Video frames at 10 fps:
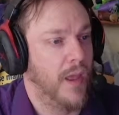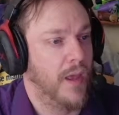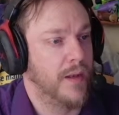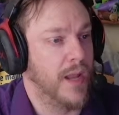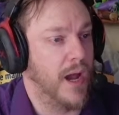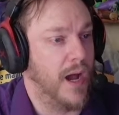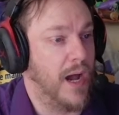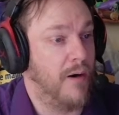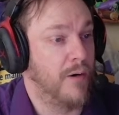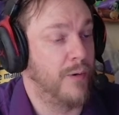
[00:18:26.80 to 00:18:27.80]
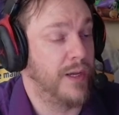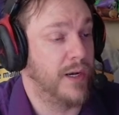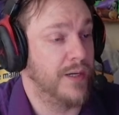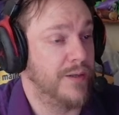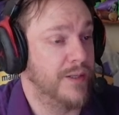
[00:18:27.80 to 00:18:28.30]
Now, how are we going to
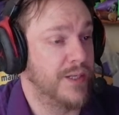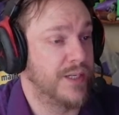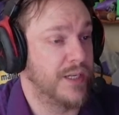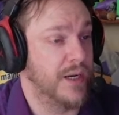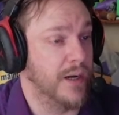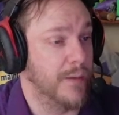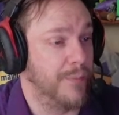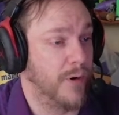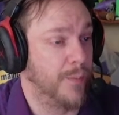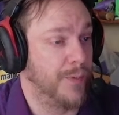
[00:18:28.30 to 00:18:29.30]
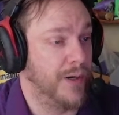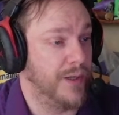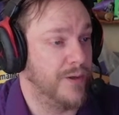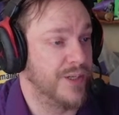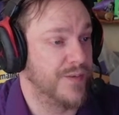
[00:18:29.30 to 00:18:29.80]
do this in an appropriate,
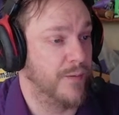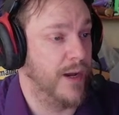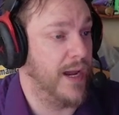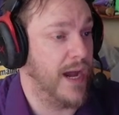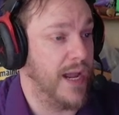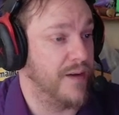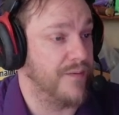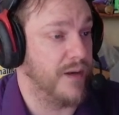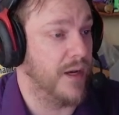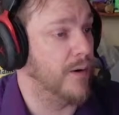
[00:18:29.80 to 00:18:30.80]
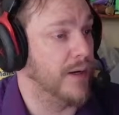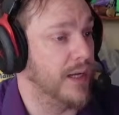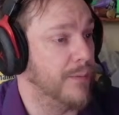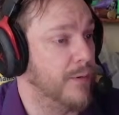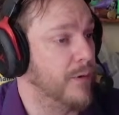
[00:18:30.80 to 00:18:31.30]
useful way? I have no idea,
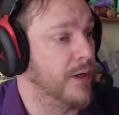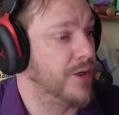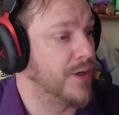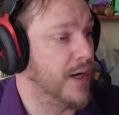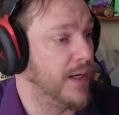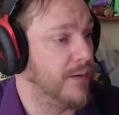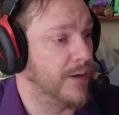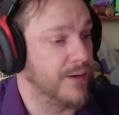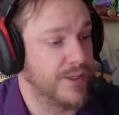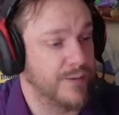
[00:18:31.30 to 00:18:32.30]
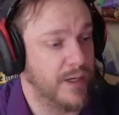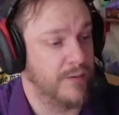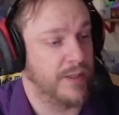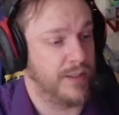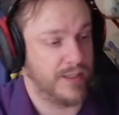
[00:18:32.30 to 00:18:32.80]
but we're going to try anyway. So we don't
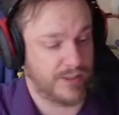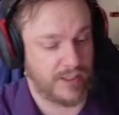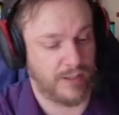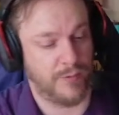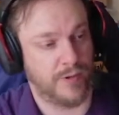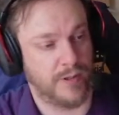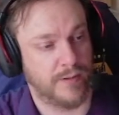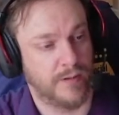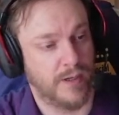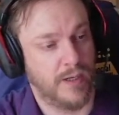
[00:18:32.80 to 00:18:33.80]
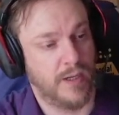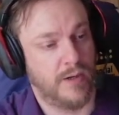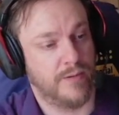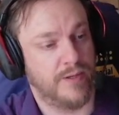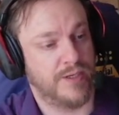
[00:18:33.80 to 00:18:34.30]
need this anymore,
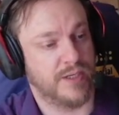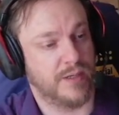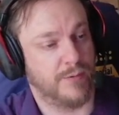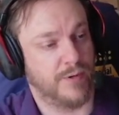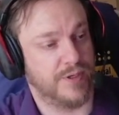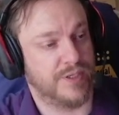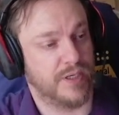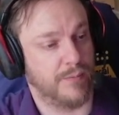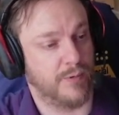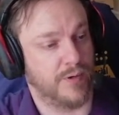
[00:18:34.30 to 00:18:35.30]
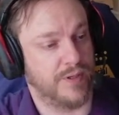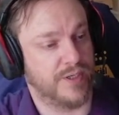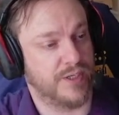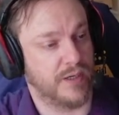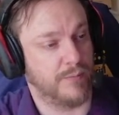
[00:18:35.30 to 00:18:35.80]
this anymore, this anymore, this
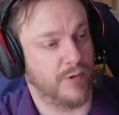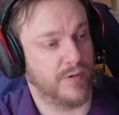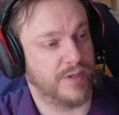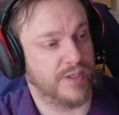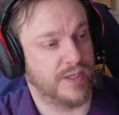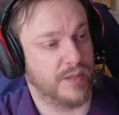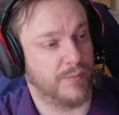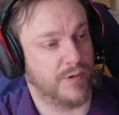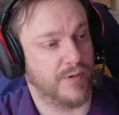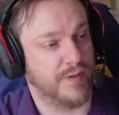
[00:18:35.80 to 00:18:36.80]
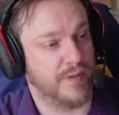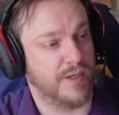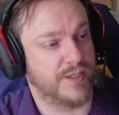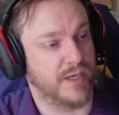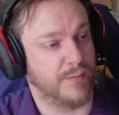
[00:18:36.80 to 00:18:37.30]
anymore, this anymore,
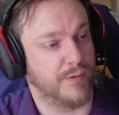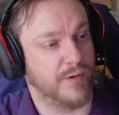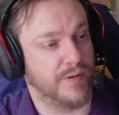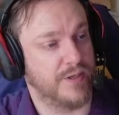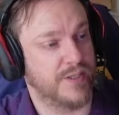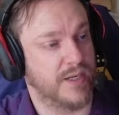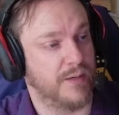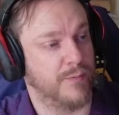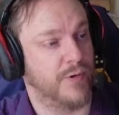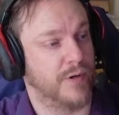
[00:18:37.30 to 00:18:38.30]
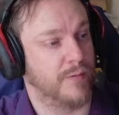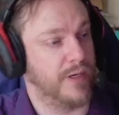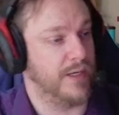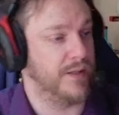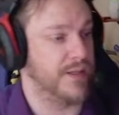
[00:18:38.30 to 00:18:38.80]
this anymore, this anymore. We
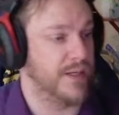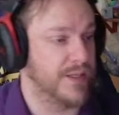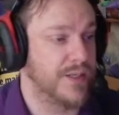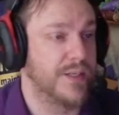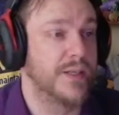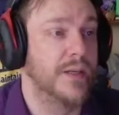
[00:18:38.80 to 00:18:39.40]
need this.